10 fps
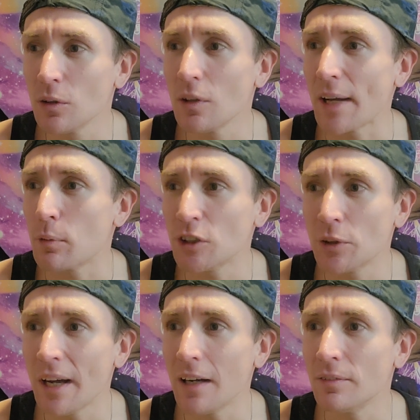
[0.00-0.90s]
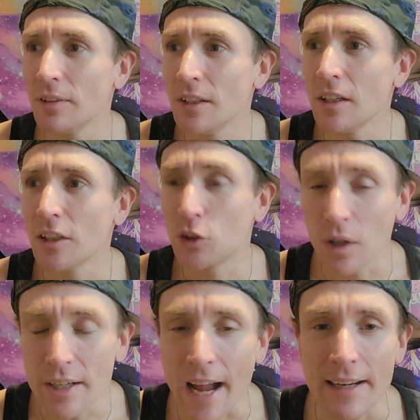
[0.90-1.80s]
like, once you have
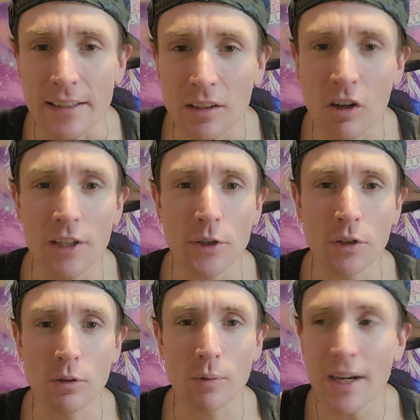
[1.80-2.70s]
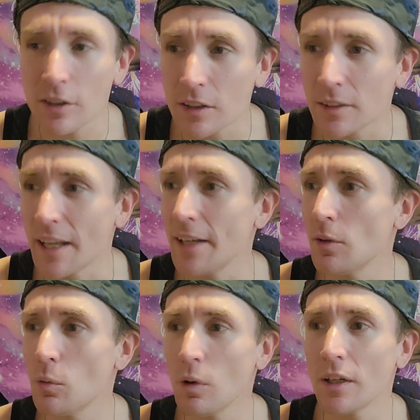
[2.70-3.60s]
drug addict on your record, they
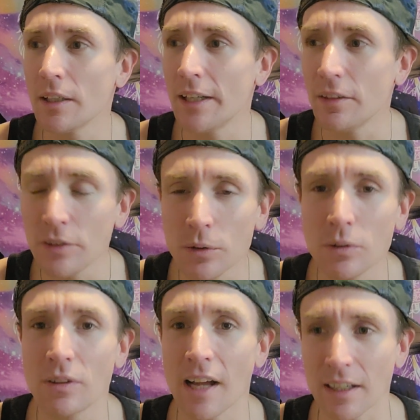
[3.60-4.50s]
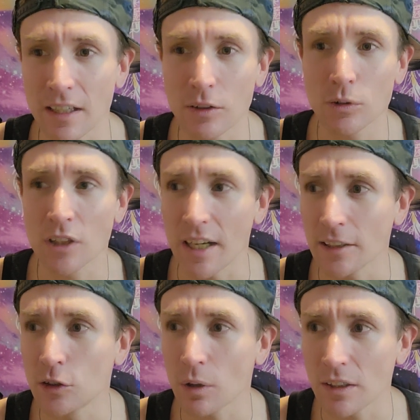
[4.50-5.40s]
don't want to give you those kind
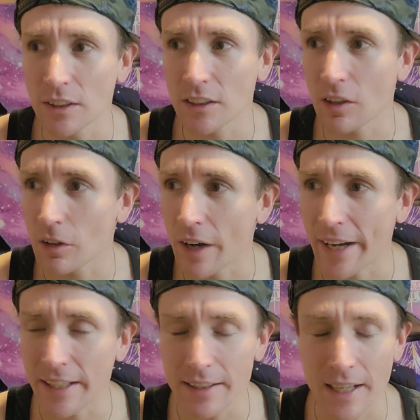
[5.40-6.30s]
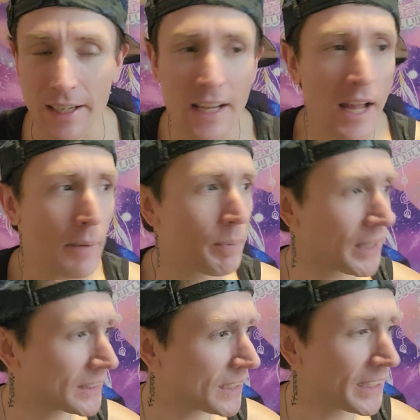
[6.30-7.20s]
of drugs or anything. But
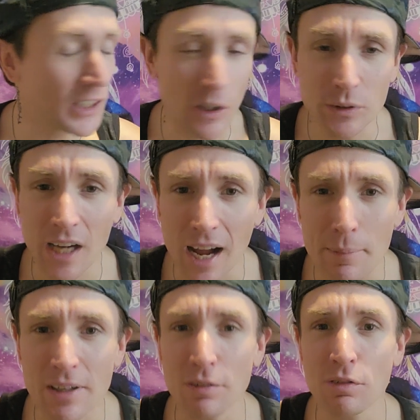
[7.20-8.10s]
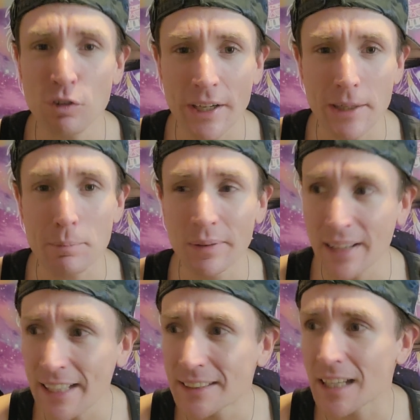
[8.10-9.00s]
it's like, time and a freaking
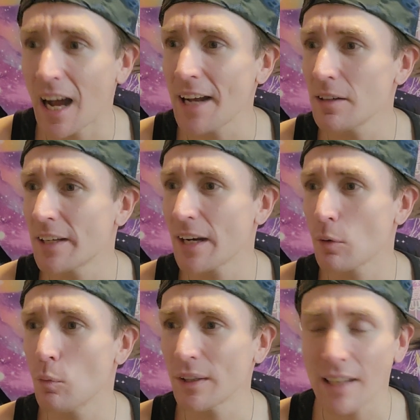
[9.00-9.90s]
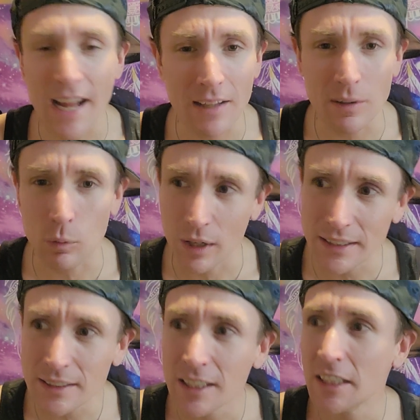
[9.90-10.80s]
place. I don't care what the hell it
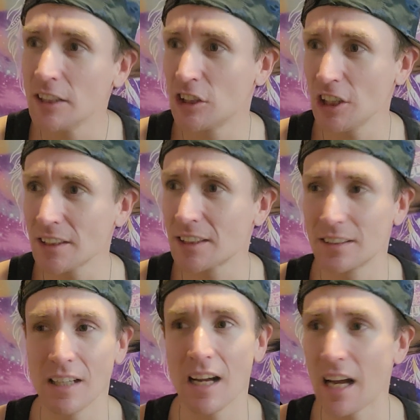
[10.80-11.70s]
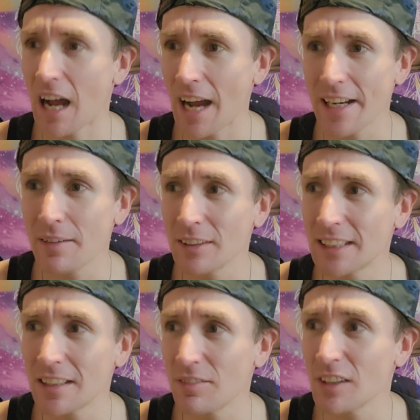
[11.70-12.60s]
was. Just, I even
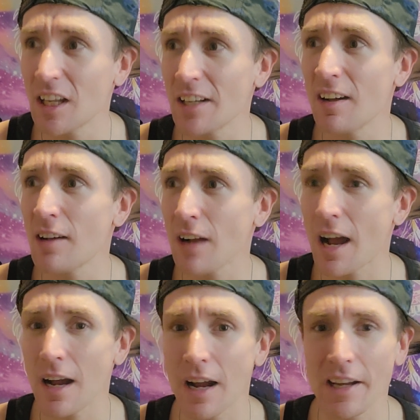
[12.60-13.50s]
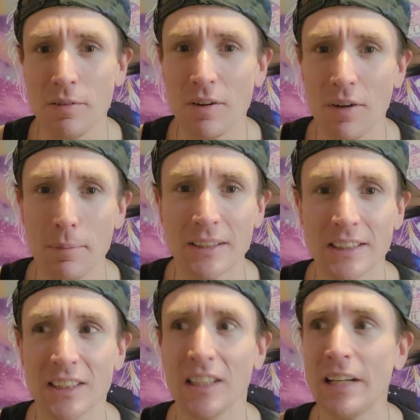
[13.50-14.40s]
sit there relying on, even if I'm
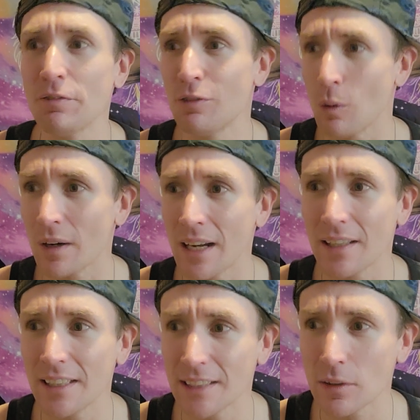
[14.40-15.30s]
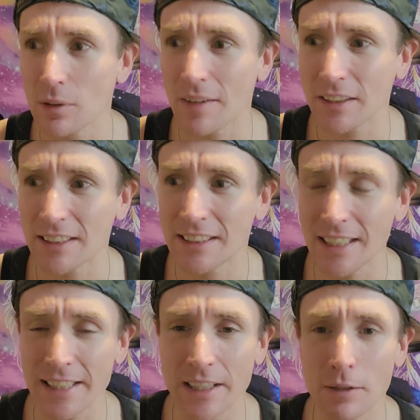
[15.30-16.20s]
asleep for it, at least I don't have to
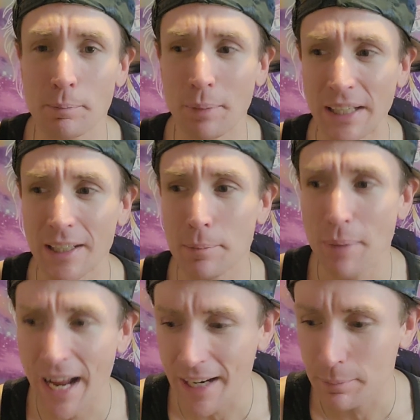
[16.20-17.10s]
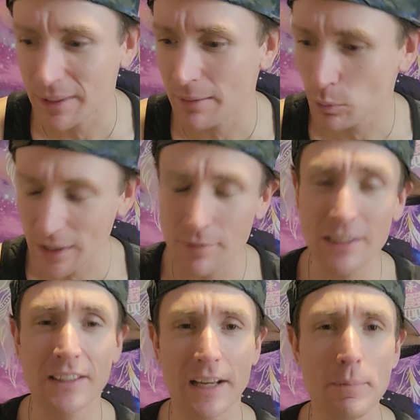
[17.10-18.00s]
sit here being in pain. But they wouldn't
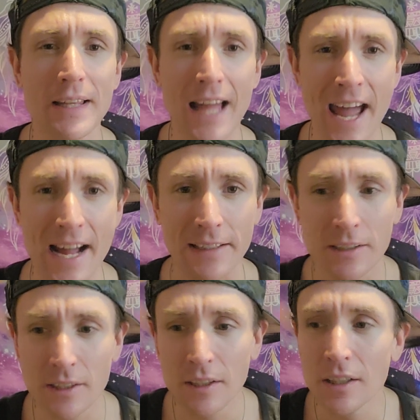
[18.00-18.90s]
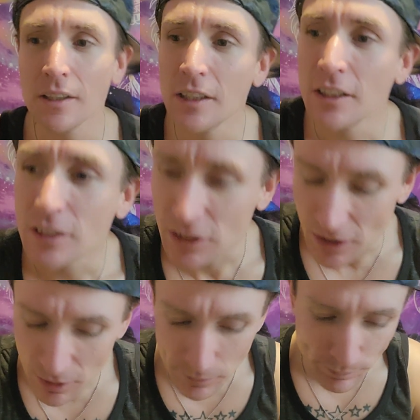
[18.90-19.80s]
even give me that.
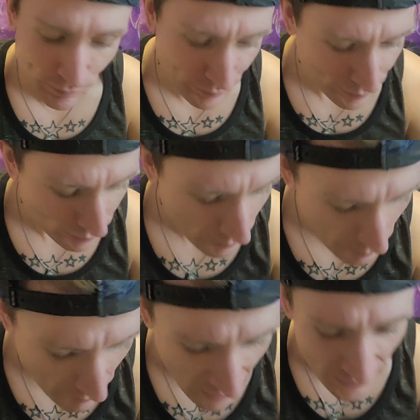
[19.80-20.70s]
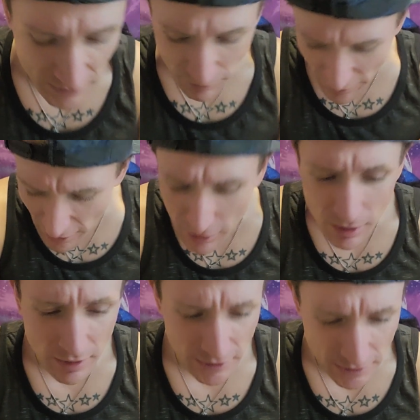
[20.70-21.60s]
So severe